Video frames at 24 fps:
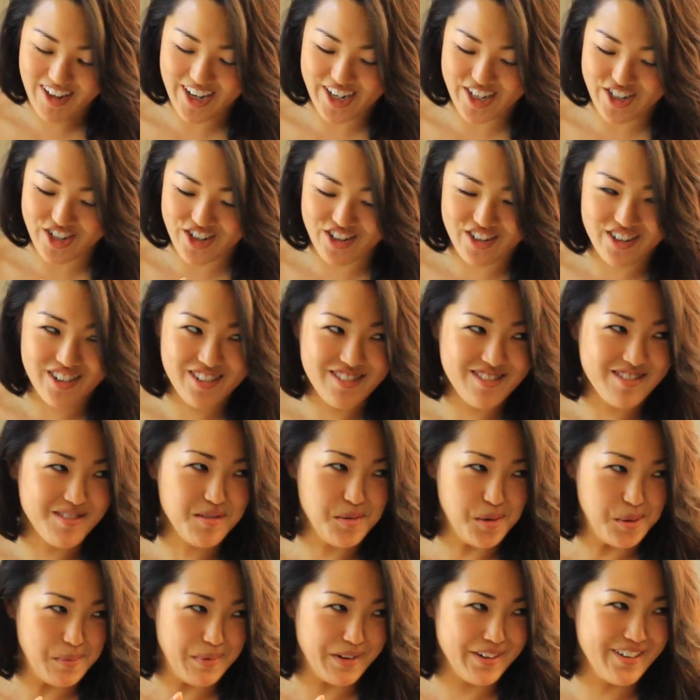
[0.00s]
Asian
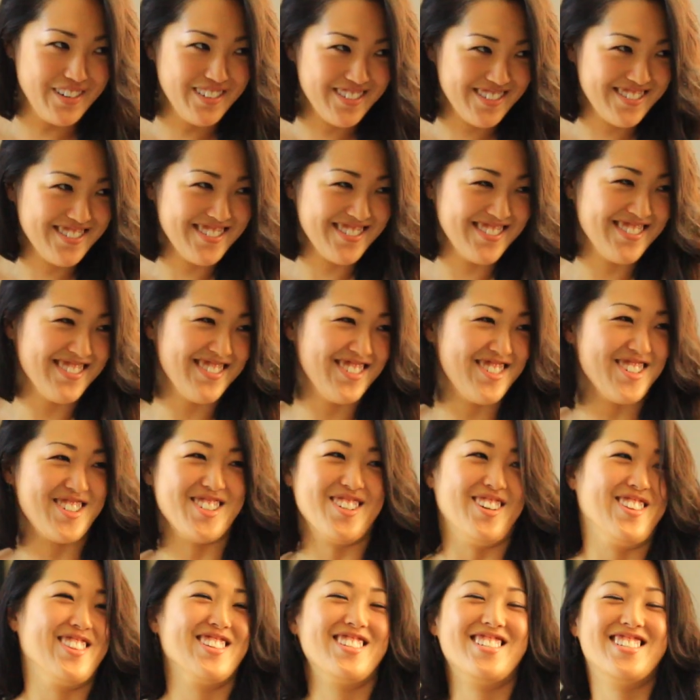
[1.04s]
woman,
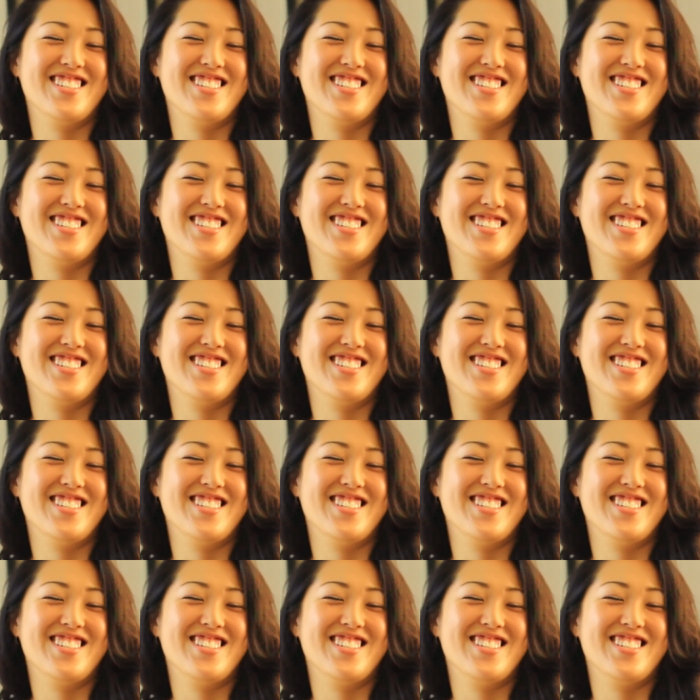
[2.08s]
just all the